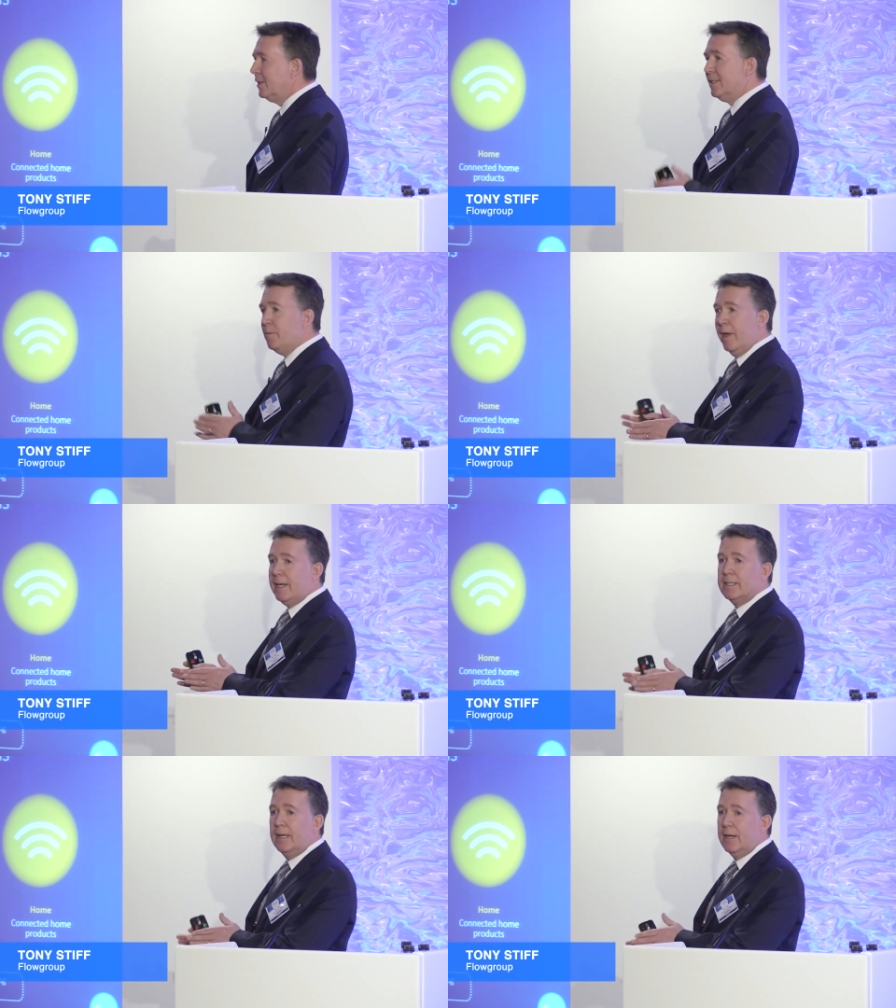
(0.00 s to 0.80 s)
is it
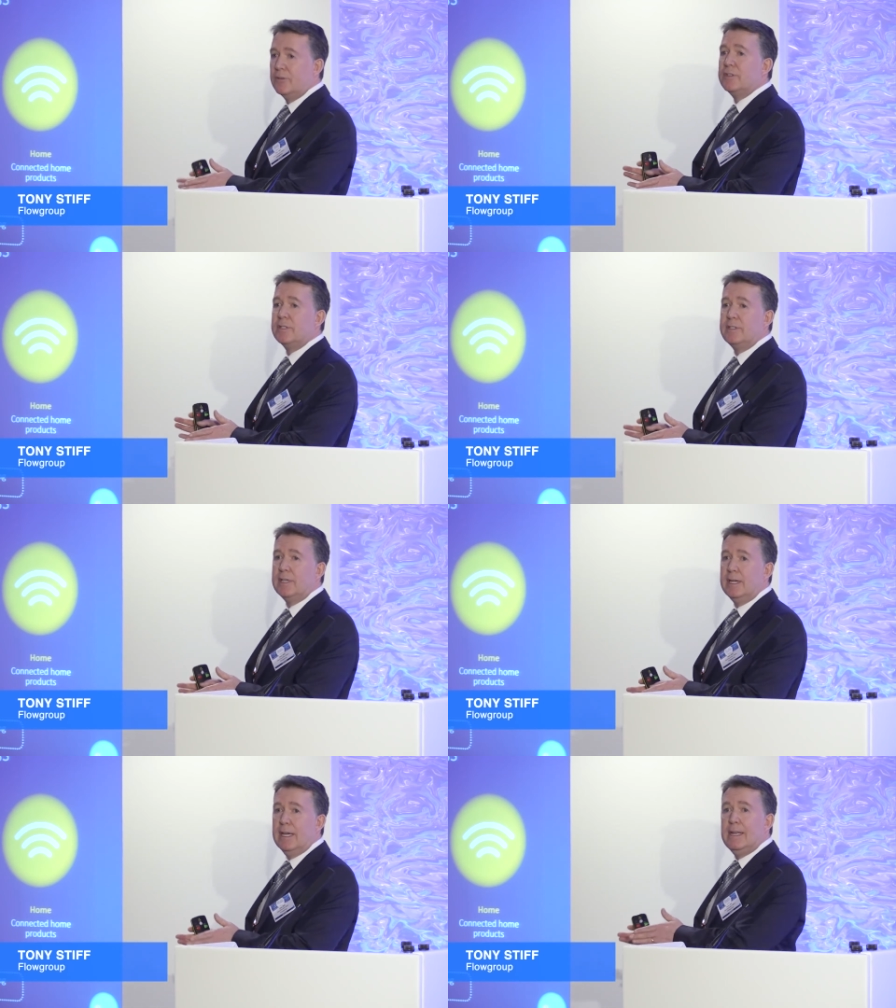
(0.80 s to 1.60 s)
makes
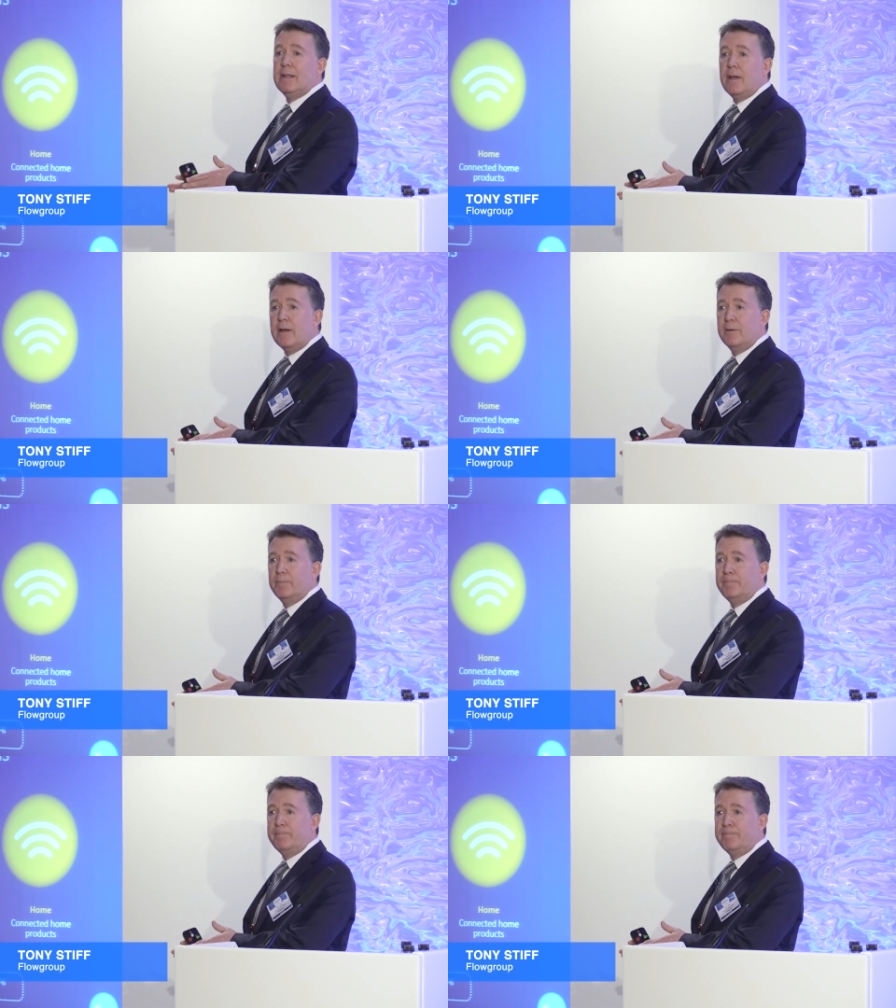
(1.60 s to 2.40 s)
electricity in the home.